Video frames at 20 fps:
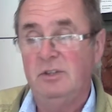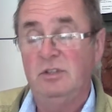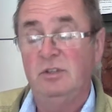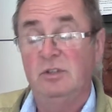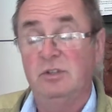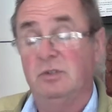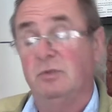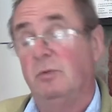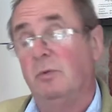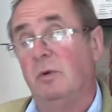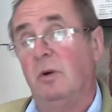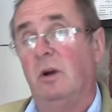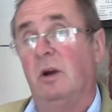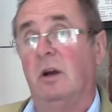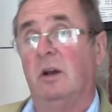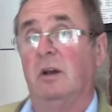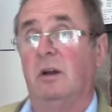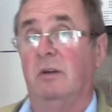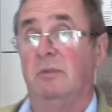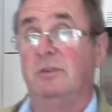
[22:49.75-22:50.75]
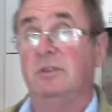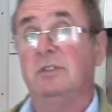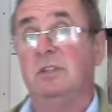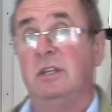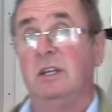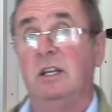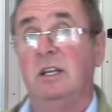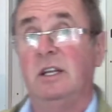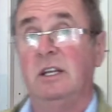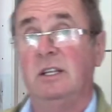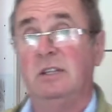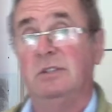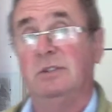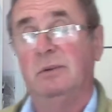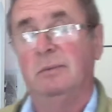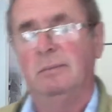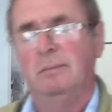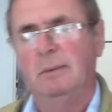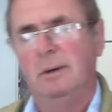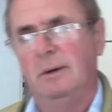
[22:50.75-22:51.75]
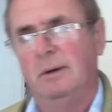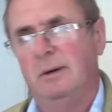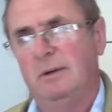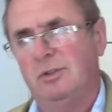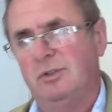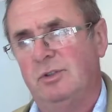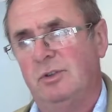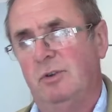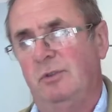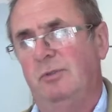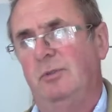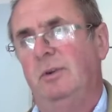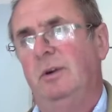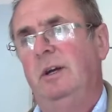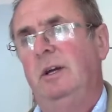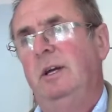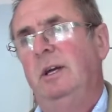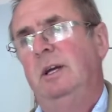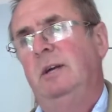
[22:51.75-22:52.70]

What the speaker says: If it doesn't work, obviously you need some more stuff,